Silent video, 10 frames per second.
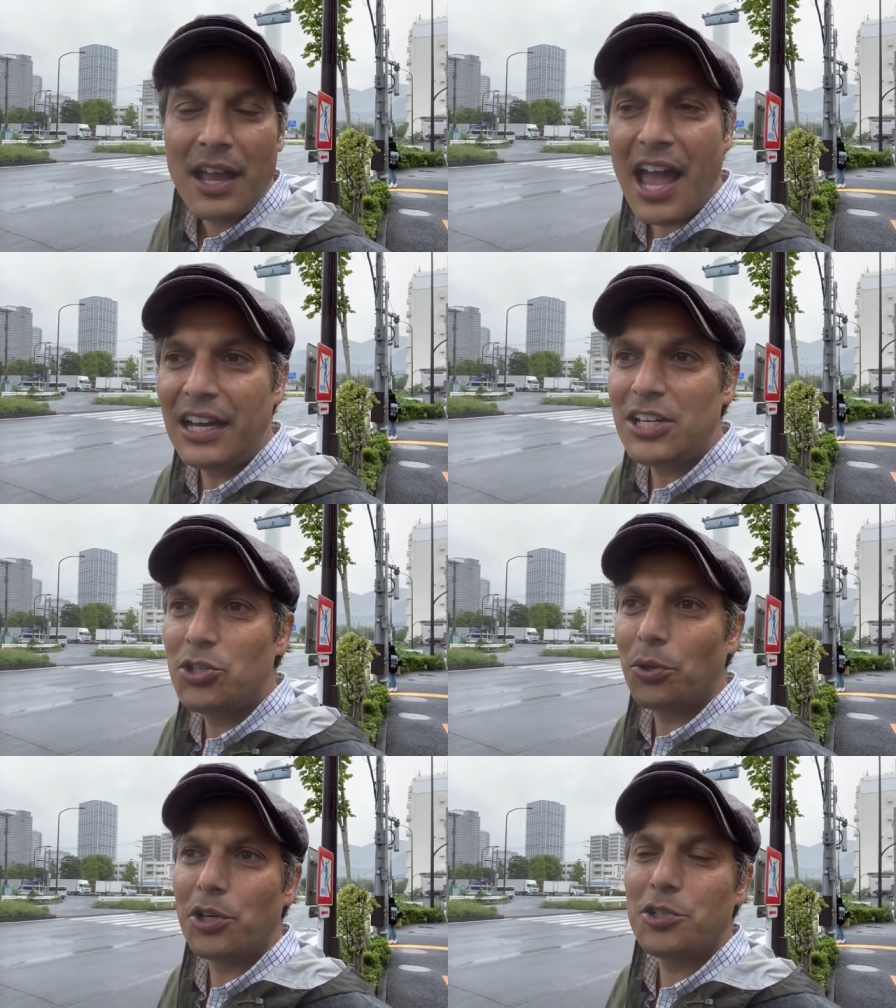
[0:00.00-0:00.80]
Eddie
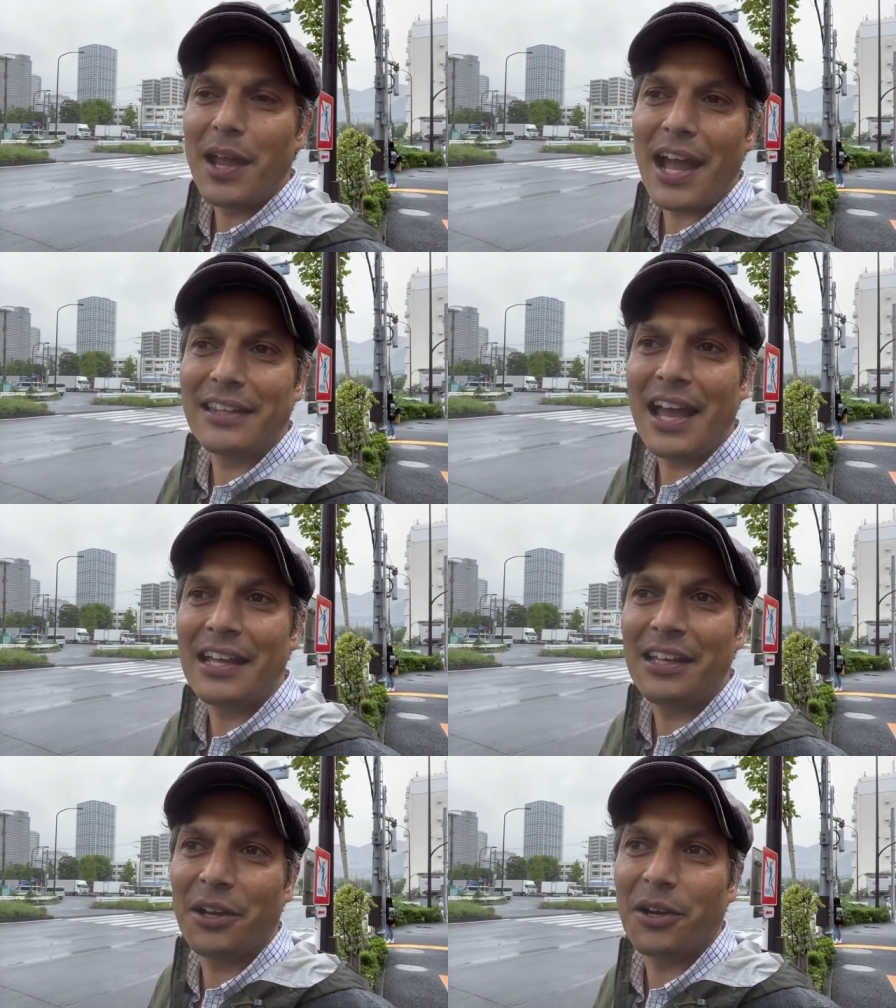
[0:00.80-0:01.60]
George we had
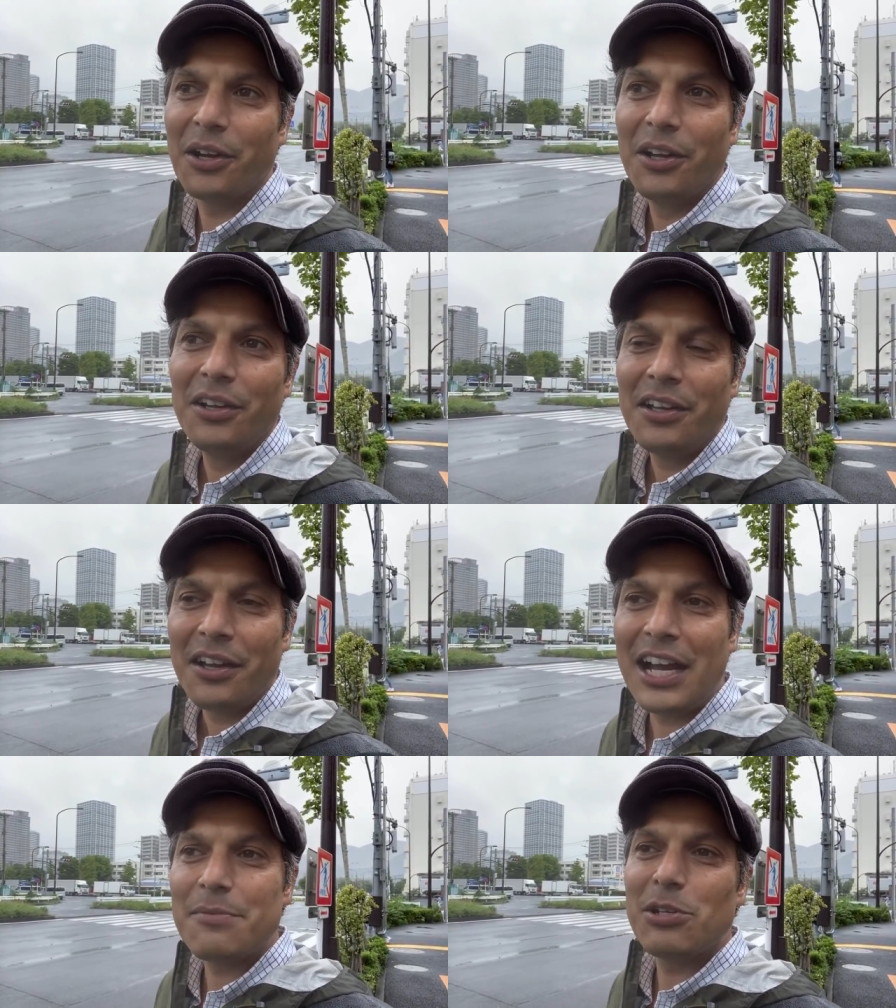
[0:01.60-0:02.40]
that year.
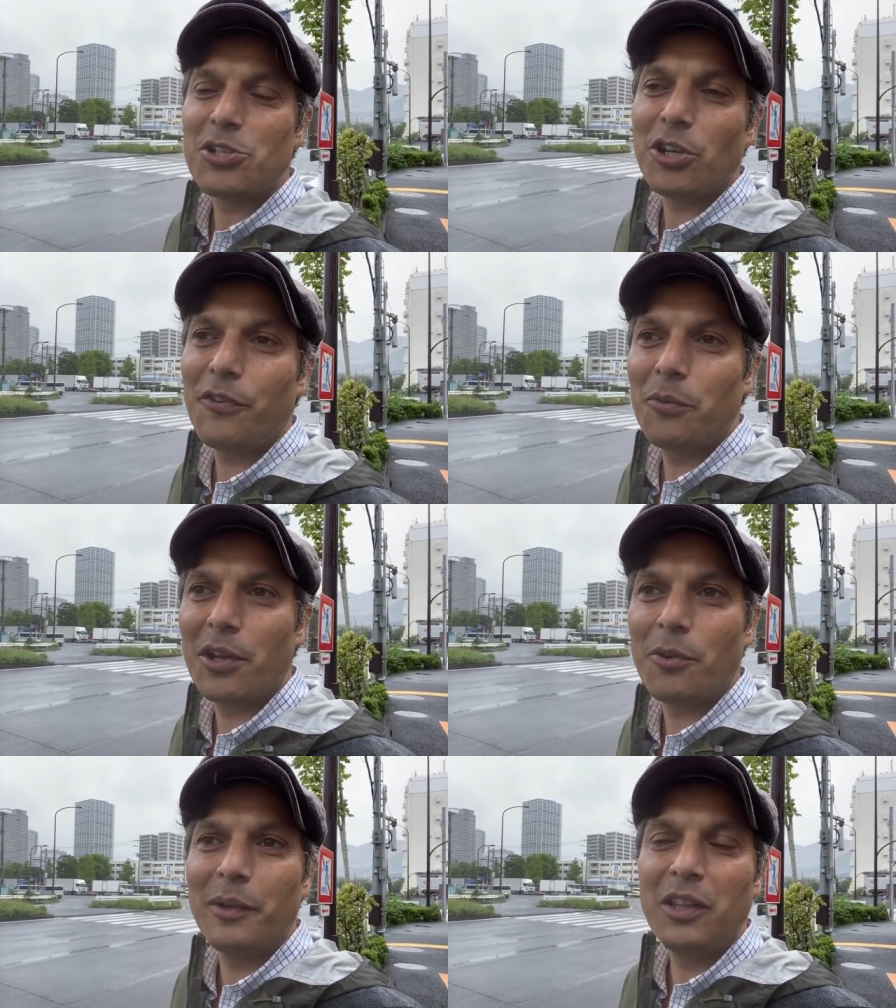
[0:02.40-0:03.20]
Heisman Trophy
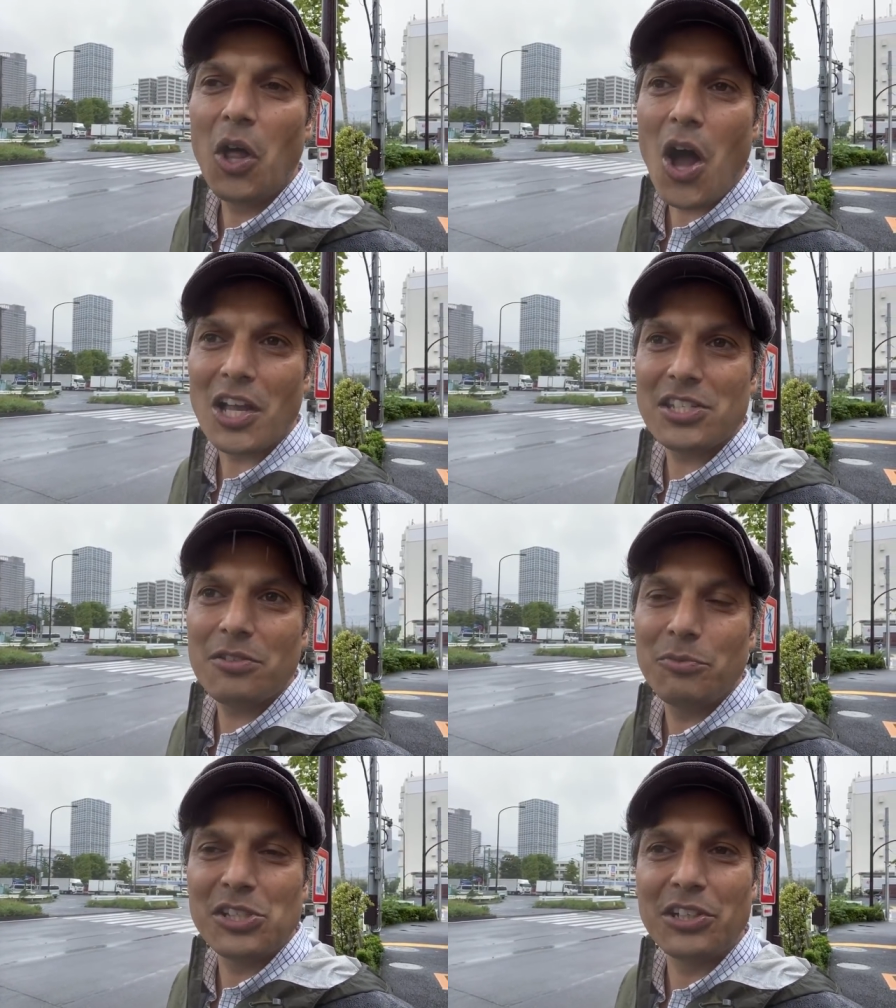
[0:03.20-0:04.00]
winner. We
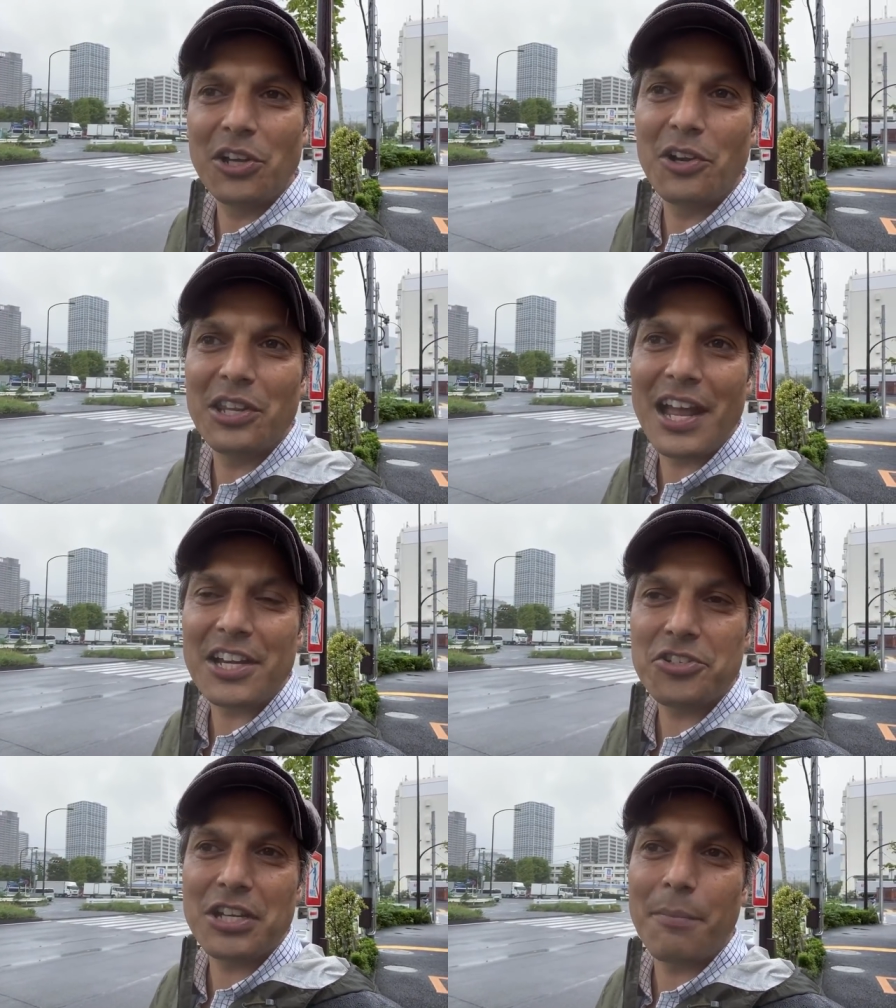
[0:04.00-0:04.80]
lost. Was going to go to the
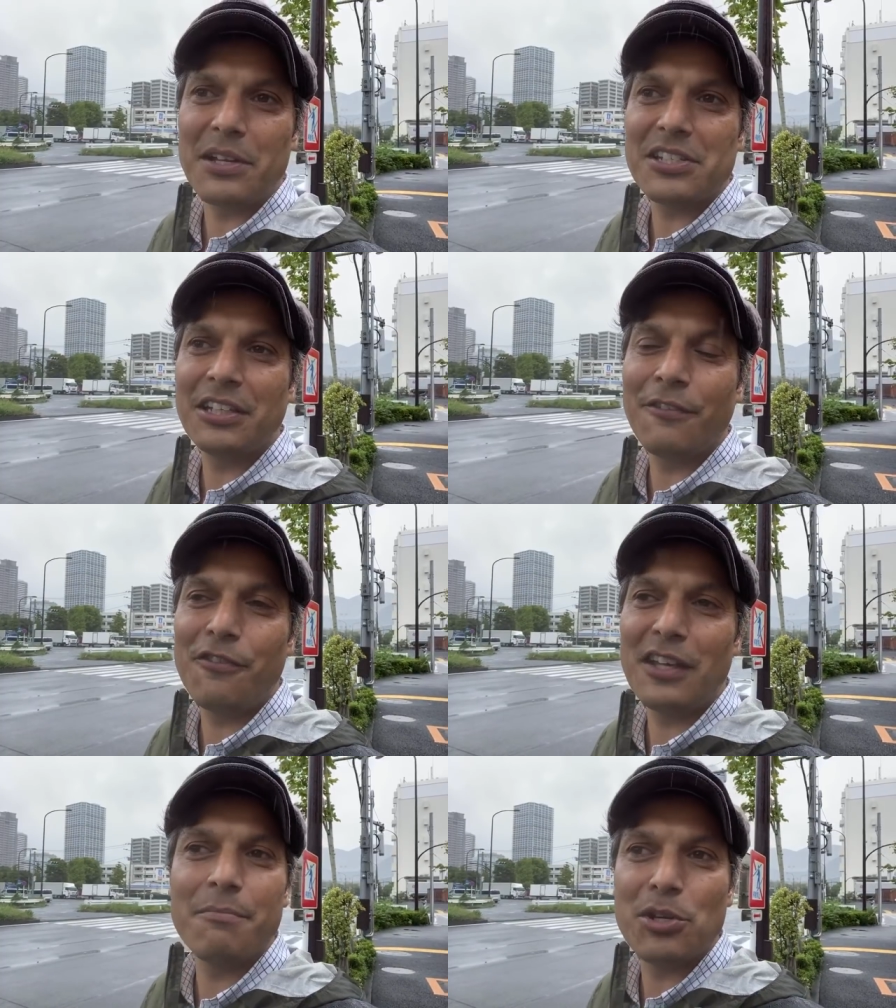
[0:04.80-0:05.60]
national championships
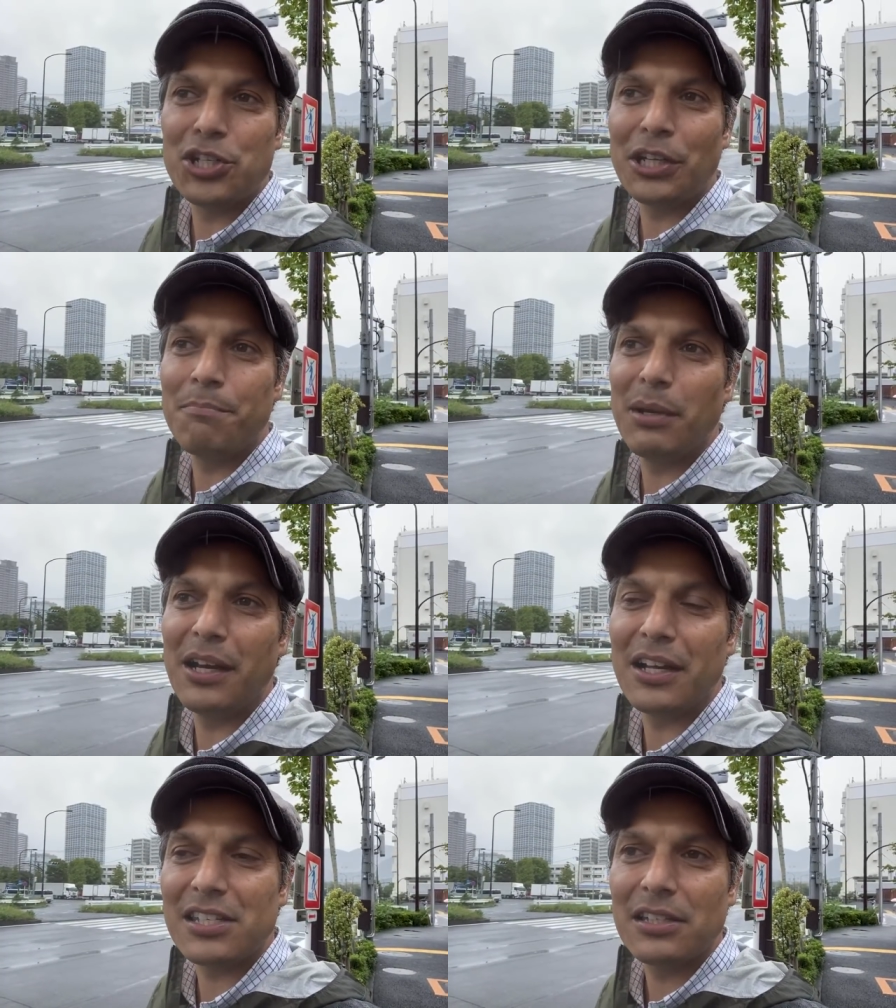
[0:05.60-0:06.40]
undefeated. Michigan beat
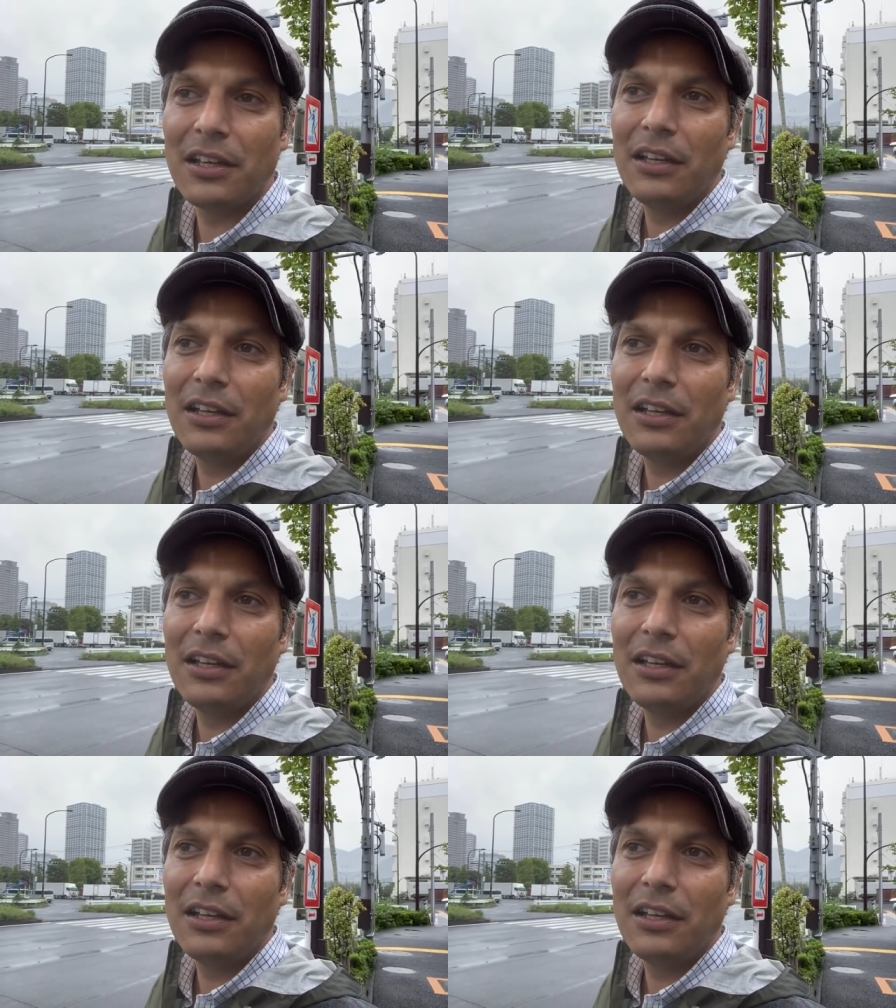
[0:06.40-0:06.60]
us.